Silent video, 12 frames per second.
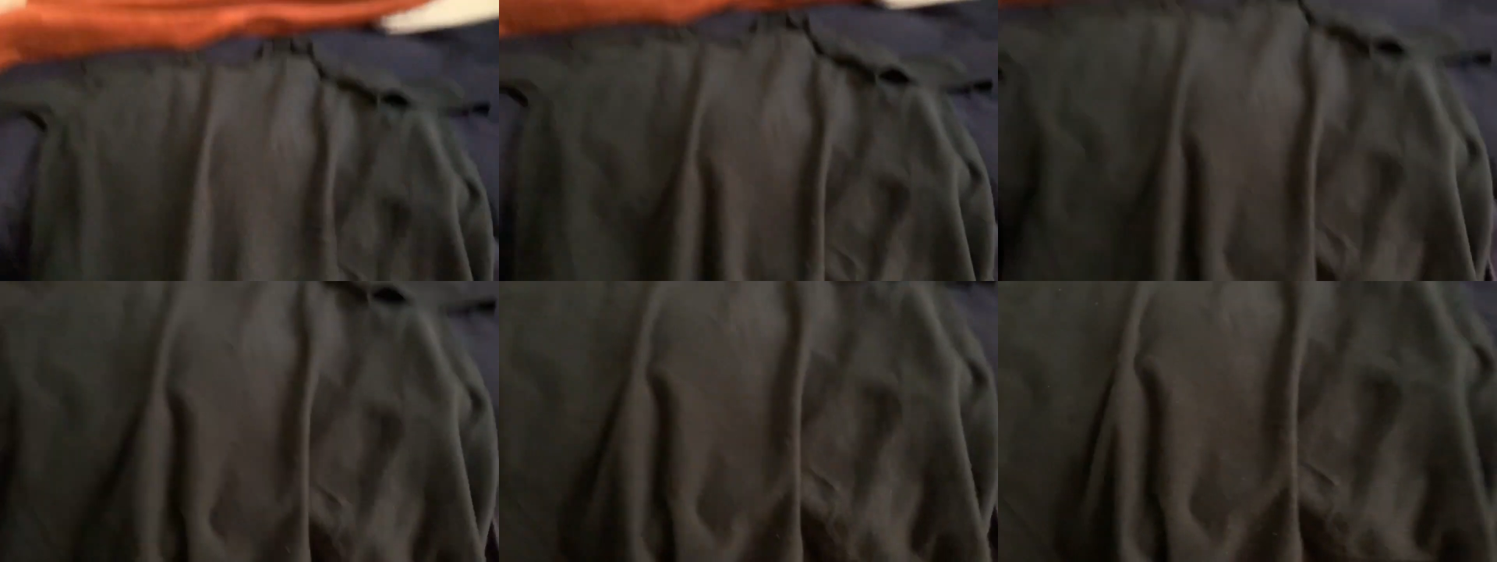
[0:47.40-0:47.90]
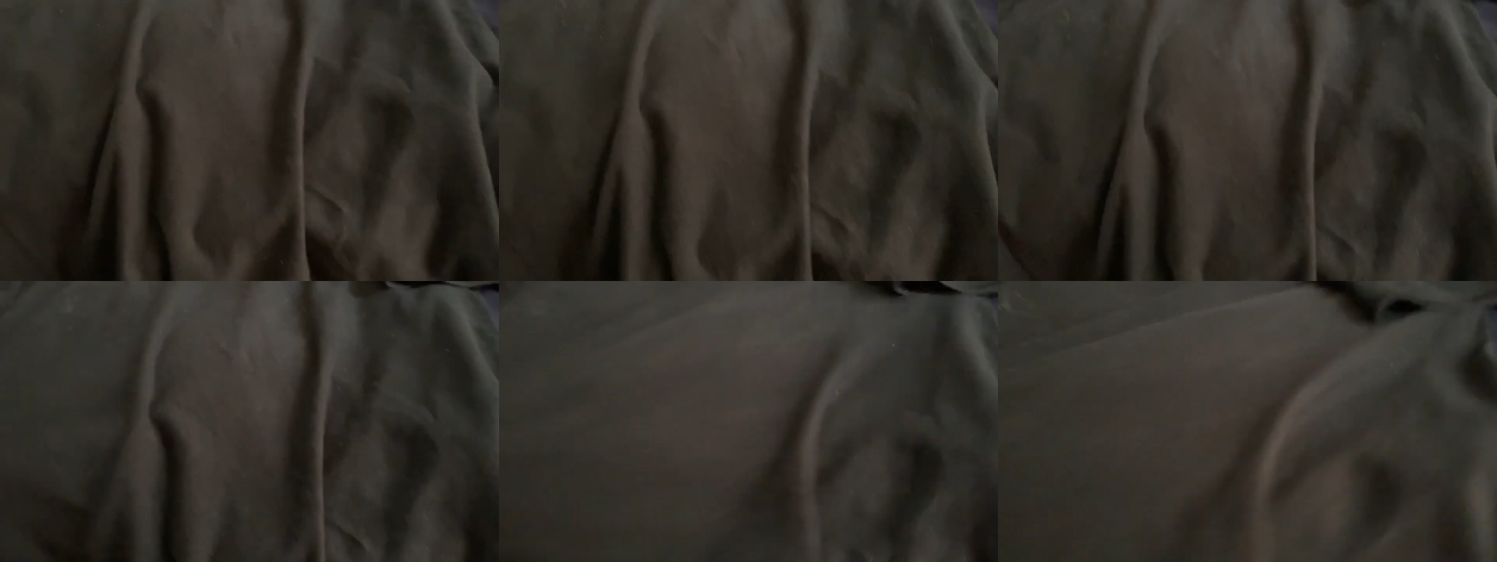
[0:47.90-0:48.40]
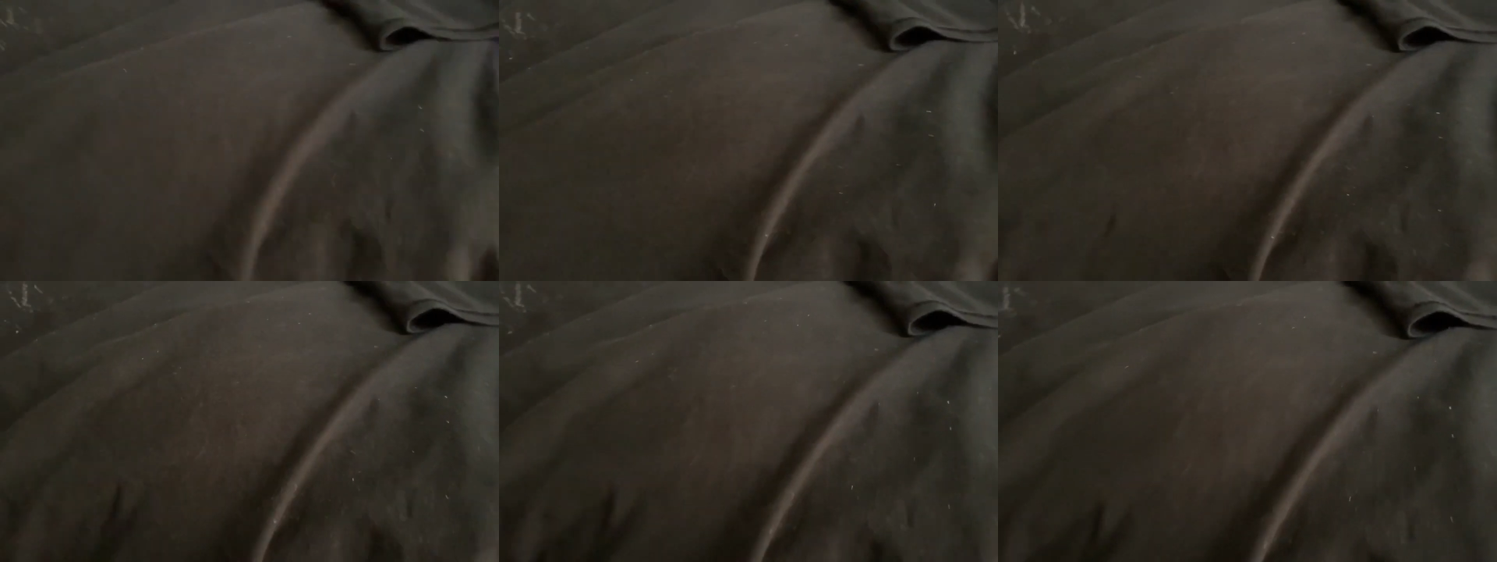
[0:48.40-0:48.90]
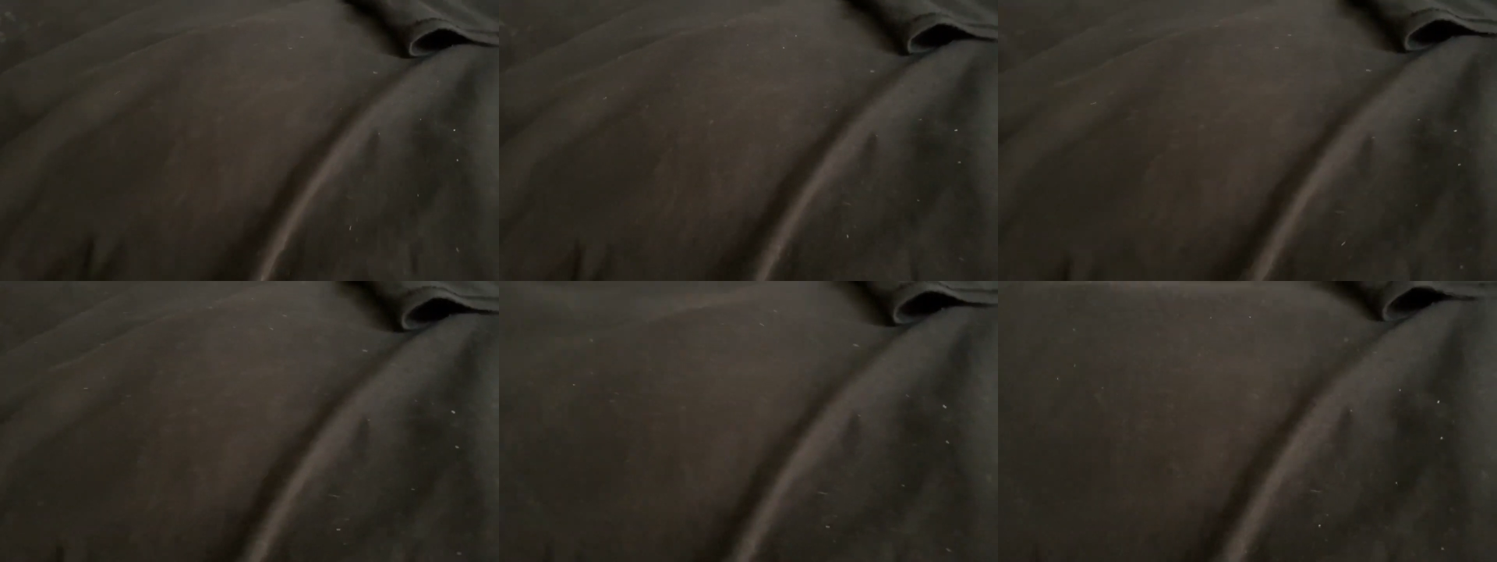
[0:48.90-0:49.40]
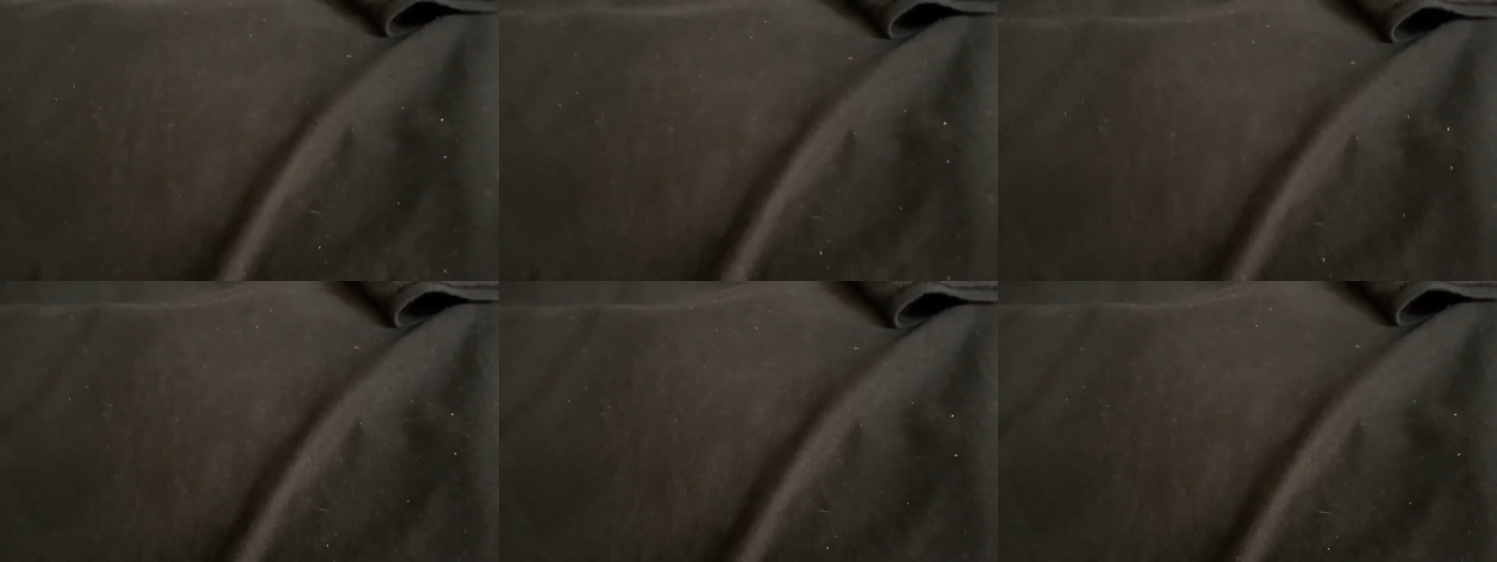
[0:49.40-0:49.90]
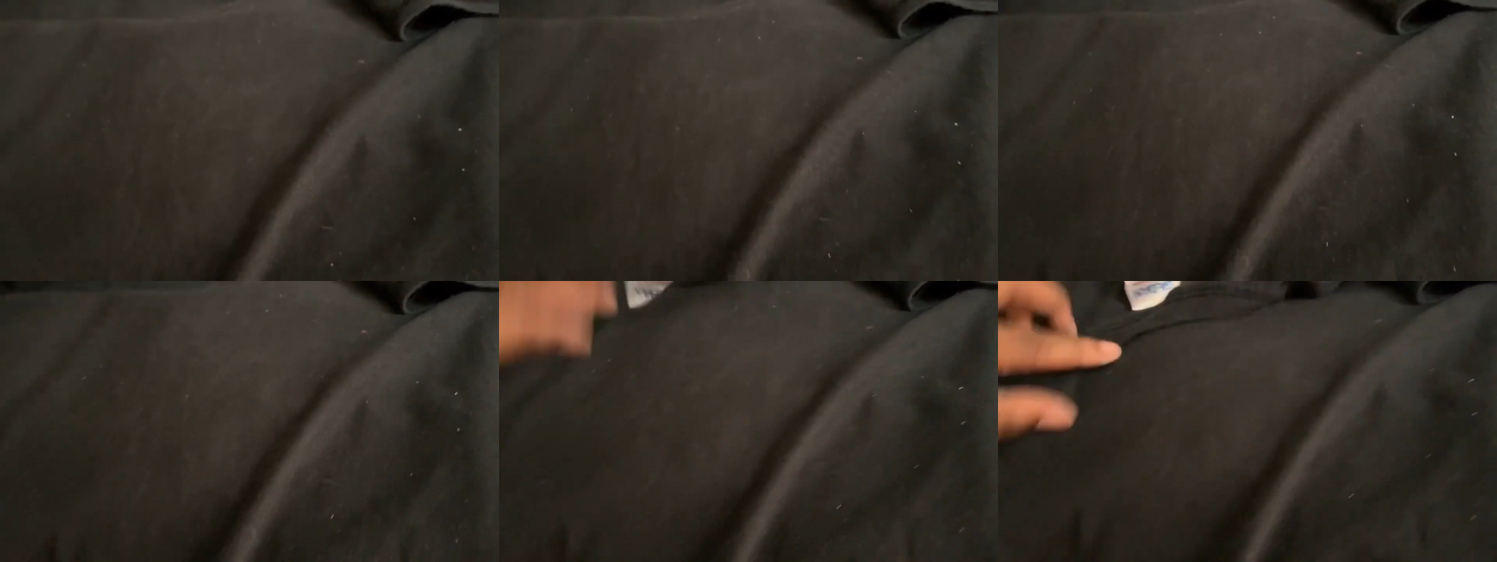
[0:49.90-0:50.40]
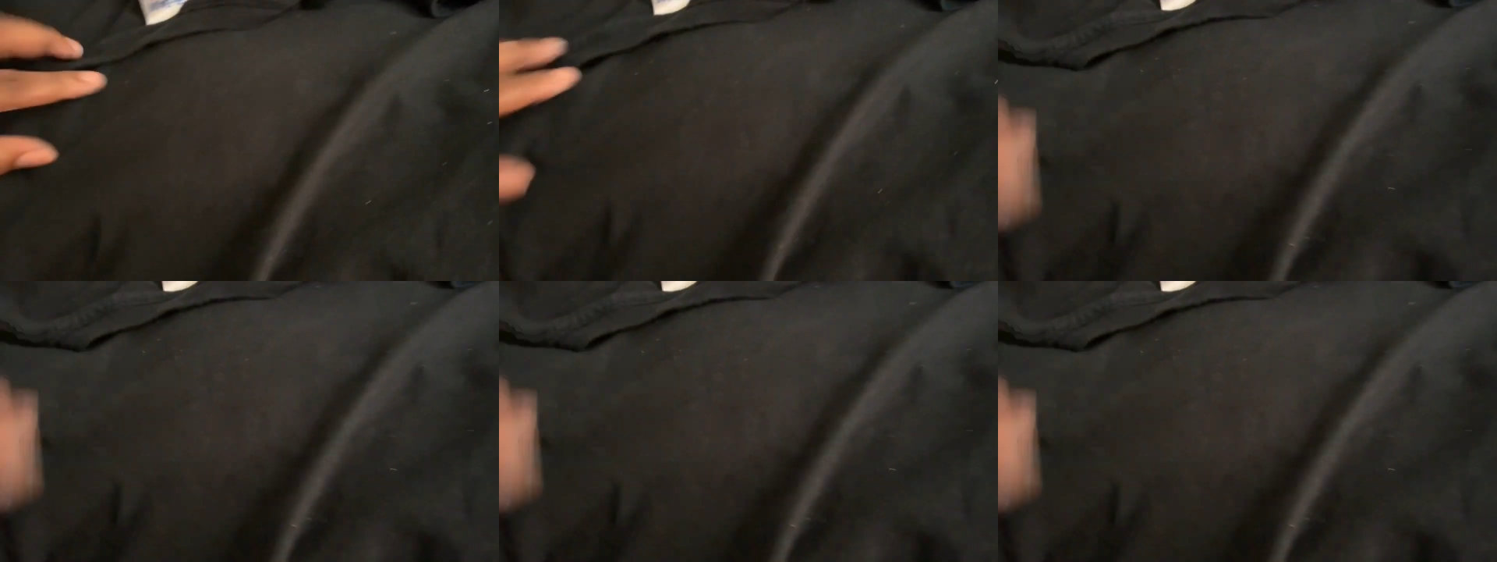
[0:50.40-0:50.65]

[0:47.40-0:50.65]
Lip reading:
No face is visible, so there are no lips to read.